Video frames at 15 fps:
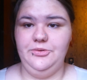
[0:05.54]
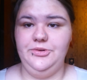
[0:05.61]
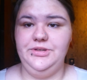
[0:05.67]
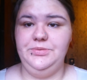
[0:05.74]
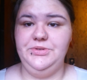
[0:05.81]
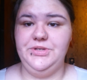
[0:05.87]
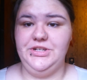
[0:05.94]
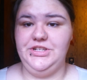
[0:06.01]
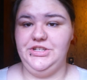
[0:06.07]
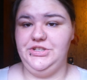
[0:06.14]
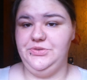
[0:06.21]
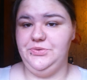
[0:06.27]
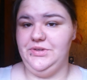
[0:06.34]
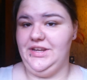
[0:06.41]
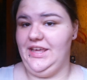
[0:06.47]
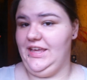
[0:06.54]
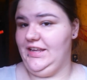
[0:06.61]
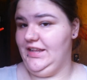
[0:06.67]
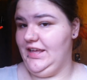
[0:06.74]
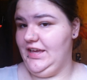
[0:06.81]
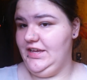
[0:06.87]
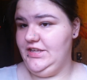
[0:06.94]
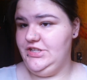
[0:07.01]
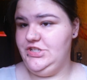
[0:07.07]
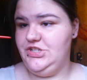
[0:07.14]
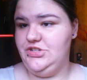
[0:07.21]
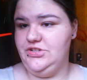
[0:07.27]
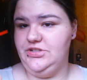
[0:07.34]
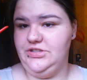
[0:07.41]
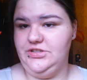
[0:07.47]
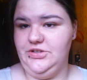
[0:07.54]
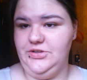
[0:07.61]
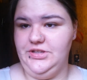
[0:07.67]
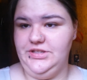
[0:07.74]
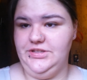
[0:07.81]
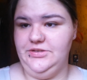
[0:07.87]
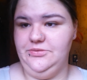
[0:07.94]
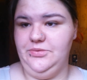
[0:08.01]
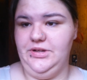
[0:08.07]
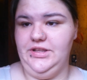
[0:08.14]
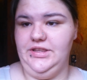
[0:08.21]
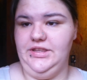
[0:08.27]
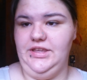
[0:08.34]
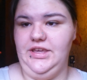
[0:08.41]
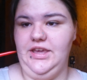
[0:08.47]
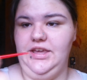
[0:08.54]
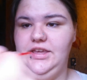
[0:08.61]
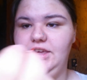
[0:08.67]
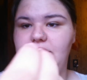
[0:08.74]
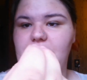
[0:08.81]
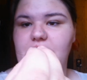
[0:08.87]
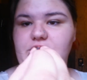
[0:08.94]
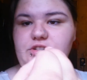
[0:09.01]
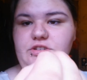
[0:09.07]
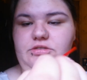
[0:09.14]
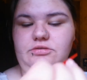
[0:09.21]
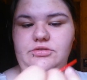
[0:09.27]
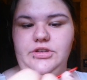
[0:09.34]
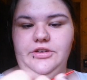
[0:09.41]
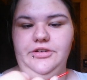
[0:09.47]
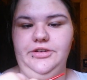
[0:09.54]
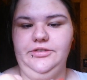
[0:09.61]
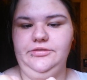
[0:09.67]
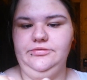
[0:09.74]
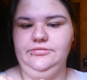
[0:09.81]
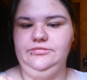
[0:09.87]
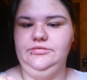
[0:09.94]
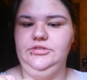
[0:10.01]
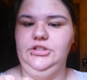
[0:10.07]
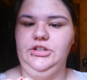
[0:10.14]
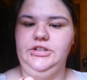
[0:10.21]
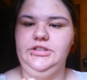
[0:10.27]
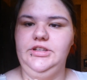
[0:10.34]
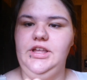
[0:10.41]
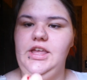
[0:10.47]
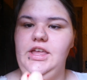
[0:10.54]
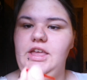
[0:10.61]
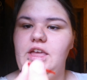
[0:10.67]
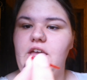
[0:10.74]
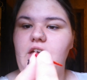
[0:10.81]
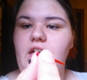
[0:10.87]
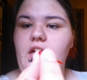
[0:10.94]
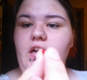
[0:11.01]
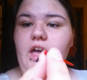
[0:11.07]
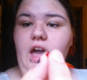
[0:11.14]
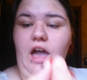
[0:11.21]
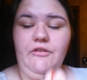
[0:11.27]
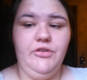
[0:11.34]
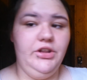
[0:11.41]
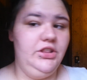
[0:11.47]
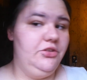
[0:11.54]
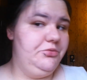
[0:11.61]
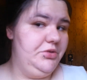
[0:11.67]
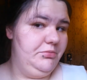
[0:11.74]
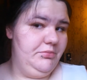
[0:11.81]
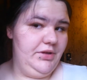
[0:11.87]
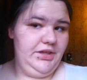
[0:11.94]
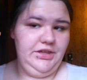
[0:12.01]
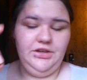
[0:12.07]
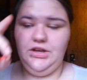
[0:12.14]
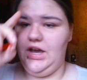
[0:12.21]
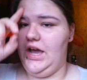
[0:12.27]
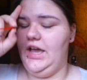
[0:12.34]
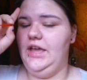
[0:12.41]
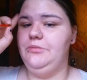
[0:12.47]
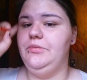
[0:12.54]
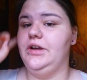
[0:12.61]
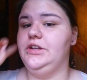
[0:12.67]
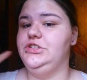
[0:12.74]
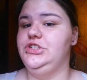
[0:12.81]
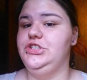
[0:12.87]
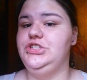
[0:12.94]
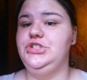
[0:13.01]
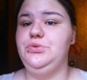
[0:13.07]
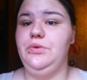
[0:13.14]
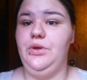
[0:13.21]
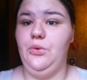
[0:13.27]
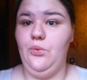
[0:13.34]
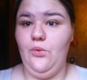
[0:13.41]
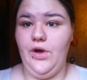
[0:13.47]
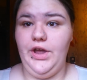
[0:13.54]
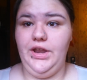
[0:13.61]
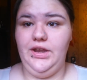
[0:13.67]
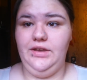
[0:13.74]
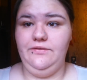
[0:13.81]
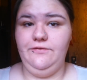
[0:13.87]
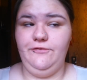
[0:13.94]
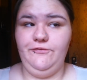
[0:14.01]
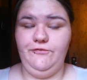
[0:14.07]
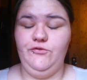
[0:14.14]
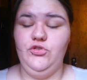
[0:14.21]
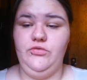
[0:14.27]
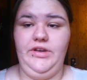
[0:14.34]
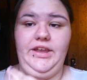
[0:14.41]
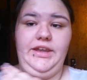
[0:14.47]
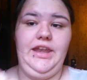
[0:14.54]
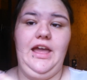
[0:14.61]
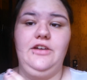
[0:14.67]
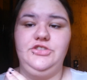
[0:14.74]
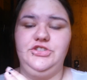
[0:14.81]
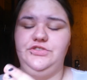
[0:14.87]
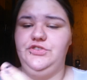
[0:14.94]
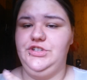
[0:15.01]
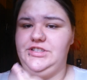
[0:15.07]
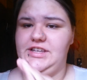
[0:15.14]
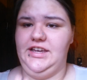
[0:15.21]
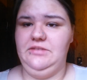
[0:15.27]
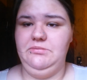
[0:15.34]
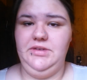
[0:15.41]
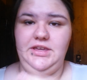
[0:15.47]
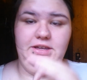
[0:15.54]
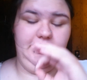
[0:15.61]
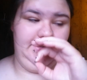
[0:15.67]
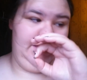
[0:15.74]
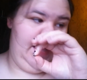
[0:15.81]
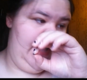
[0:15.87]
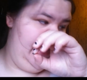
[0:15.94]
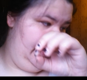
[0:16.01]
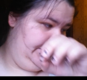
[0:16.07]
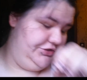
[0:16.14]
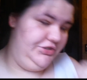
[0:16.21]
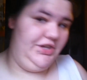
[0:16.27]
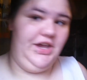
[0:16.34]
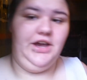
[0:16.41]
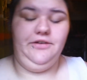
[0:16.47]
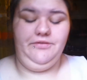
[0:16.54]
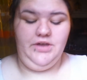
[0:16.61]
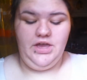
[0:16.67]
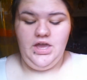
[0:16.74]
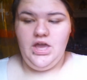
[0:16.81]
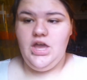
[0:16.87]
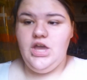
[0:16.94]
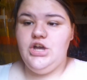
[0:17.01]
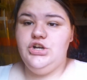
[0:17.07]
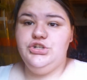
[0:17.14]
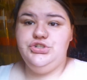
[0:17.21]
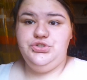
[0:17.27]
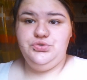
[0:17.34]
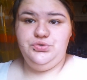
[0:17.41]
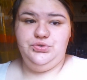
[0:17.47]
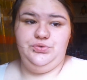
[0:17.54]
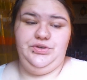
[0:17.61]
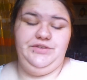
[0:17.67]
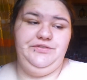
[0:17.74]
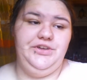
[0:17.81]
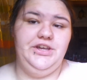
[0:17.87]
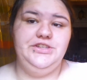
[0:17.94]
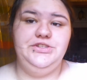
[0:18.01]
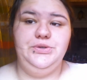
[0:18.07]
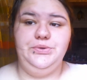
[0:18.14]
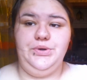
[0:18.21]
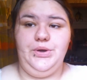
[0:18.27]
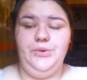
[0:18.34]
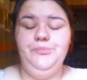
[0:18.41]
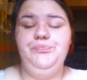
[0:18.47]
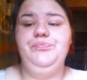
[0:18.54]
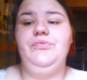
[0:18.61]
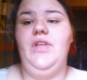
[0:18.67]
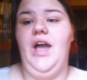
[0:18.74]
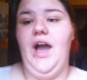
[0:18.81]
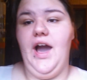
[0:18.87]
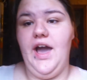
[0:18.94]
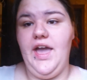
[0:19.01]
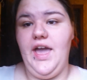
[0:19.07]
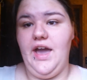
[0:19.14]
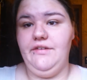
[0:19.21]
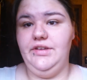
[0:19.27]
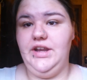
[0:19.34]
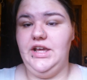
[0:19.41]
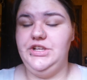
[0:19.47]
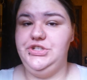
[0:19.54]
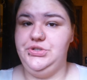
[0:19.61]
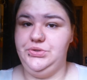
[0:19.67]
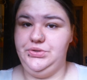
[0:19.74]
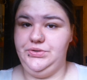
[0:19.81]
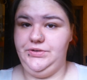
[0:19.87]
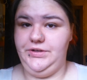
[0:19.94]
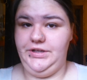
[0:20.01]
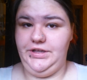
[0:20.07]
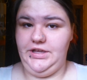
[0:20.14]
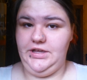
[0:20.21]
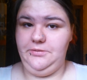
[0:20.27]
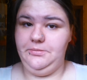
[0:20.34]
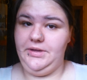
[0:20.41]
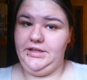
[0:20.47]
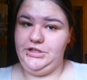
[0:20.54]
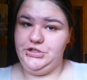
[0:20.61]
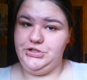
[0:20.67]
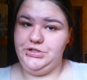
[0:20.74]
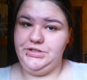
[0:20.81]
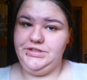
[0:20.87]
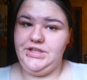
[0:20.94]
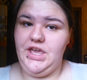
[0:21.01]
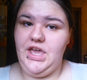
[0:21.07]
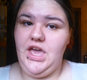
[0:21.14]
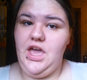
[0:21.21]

going to be stretching to an 8 gauge. So this is what the 8 gauge, looks like. I've already lubed up my ear. I am actually just doing one for right now, just for a second, because I actually have jewelry. If you guys don't know, I haven't had jewelry in my ears